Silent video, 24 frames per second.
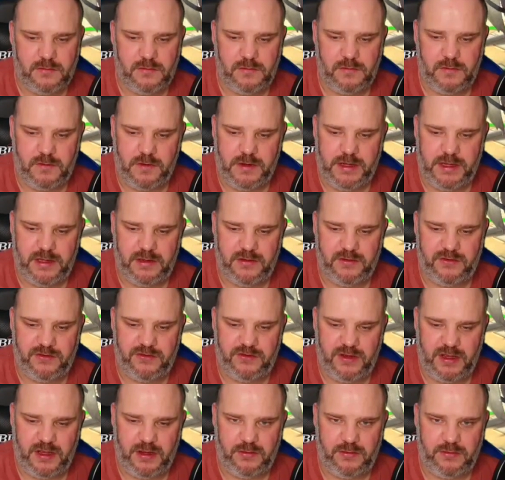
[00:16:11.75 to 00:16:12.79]
Alright,
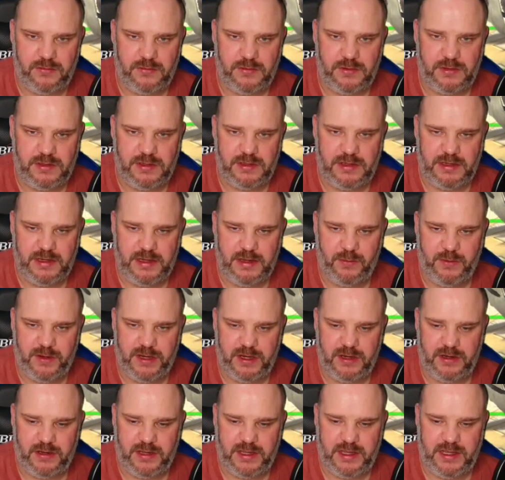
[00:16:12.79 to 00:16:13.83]
so now we're
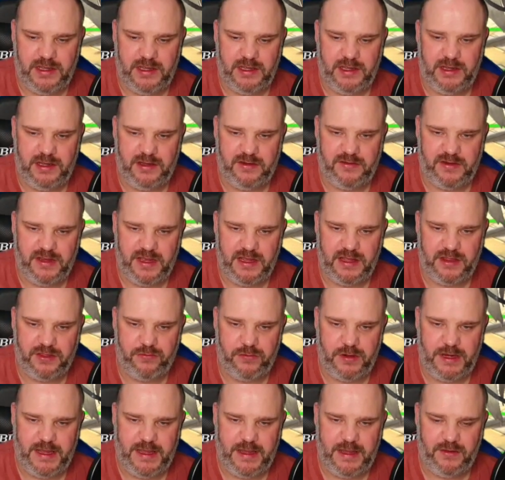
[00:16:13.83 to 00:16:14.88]
going to get his
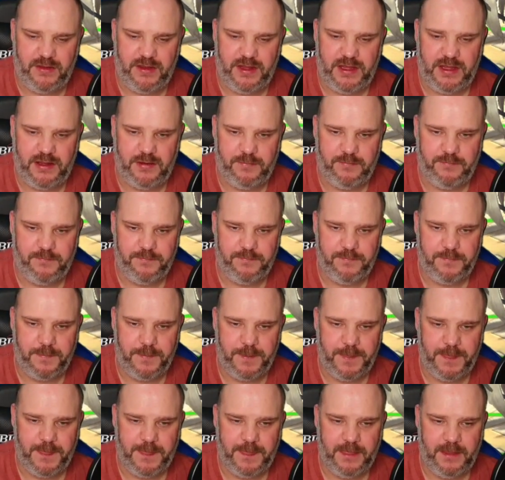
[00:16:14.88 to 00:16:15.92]
A3 out there.
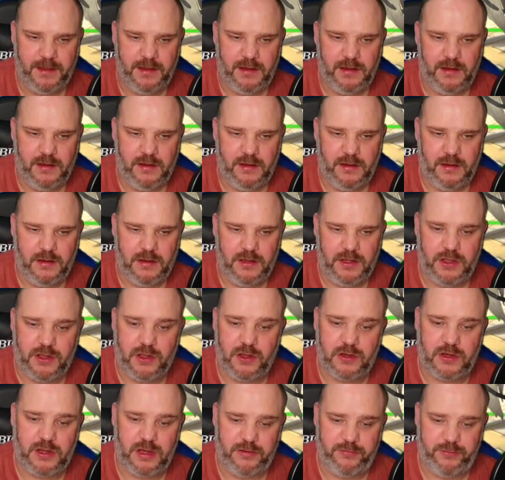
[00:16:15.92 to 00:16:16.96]
We
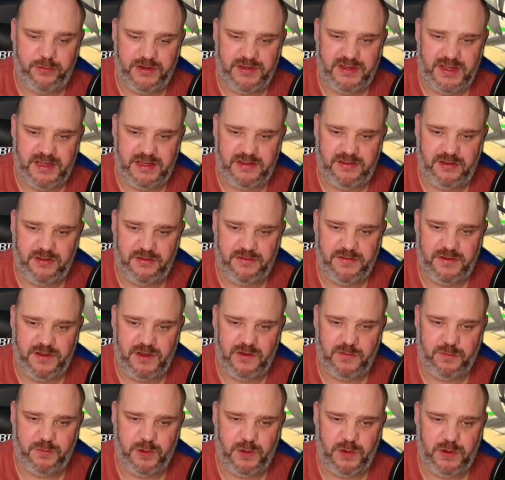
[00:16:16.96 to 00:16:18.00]
could go for his A2
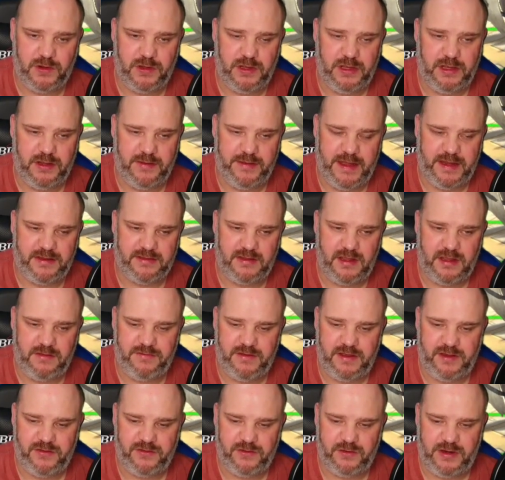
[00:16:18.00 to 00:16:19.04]
first, put that
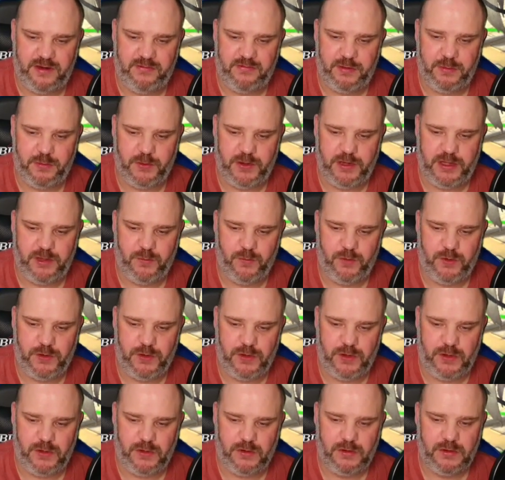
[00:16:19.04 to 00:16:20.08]
defense on everybody and
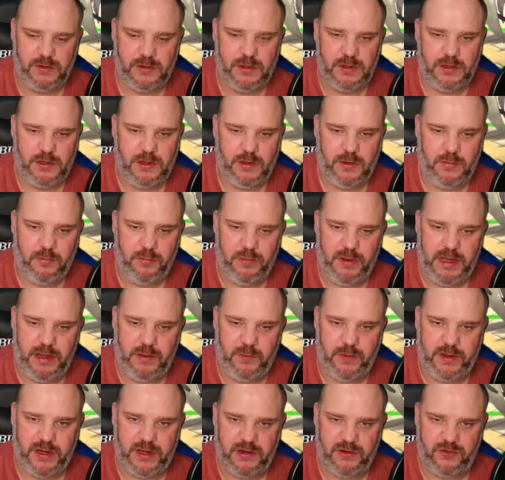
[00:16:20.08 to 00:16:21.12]
whatnot,
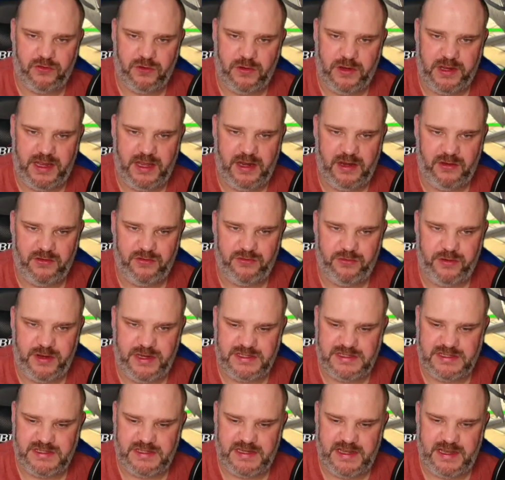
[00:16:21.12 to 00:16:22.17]
but we're going to try and get those
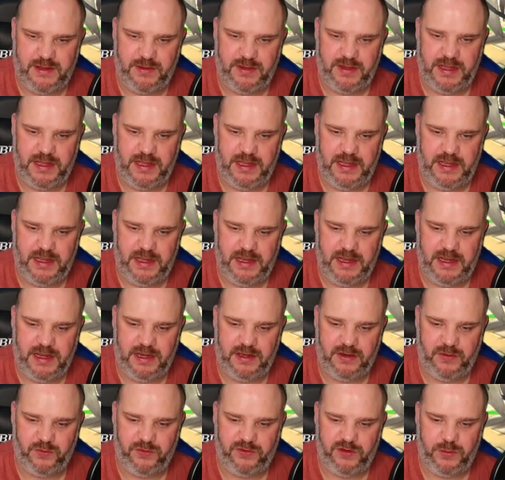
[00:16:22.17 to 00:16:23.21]
freezes out there,
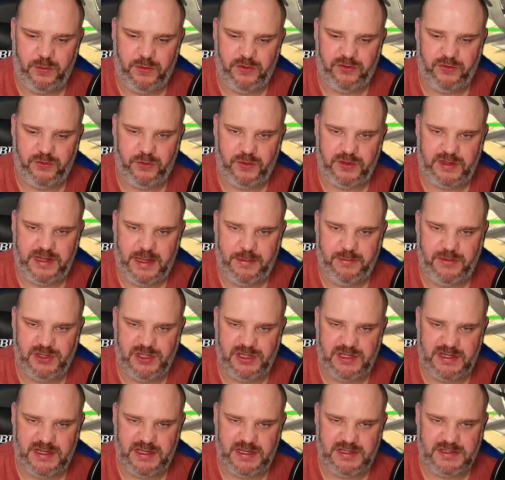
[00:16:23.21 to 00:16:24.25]
and we'll see what sort of
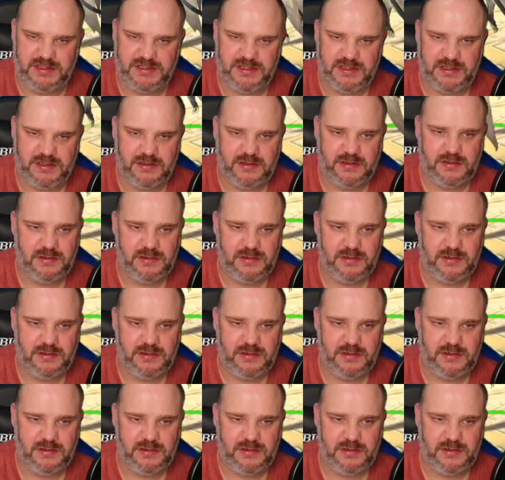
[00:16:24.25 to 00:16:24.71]
damage it does.